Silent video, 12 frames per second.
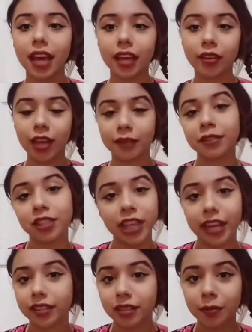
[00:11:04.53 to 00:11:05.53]
you have to
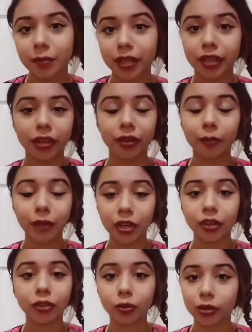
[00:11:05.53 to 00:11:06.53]
chant in the
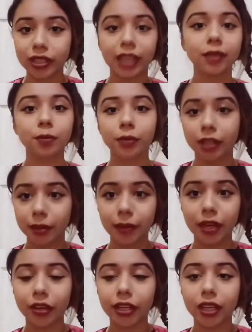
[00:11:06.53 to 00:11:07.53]
mirror 3 times, Bloody
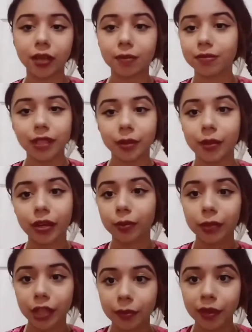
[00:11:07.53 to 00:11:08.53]
Mary, Bloody
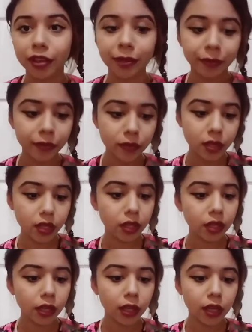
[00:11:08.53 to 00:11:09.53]
Mary, Bloody Mary.
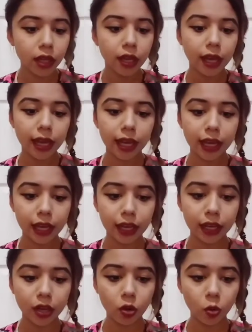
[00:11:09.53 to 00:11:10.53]

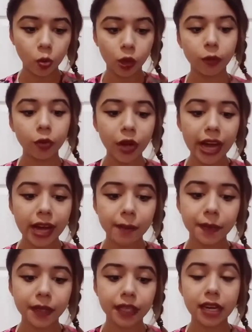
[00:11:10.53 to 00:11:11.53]
And what will
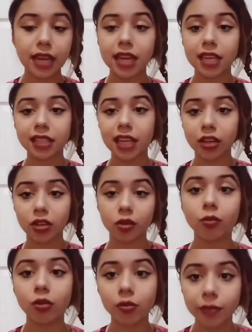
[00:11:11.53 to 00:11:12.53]
happen is that
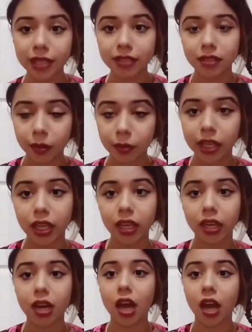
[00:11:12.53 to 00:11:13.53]
you will be
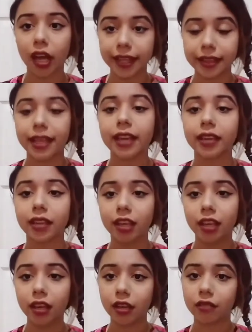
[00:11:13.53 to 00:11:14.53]
summoning a
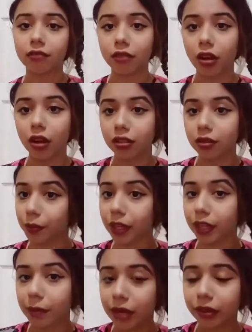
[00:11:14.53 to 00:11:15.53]
lady called
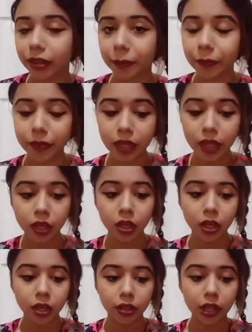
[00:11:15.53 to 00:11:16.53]
Bloody Mary.
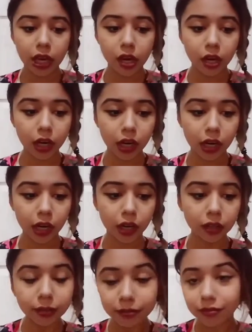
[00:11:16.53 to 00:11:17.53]
There
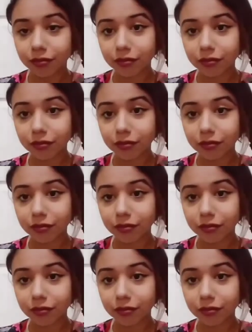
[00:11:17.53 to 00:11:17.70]
are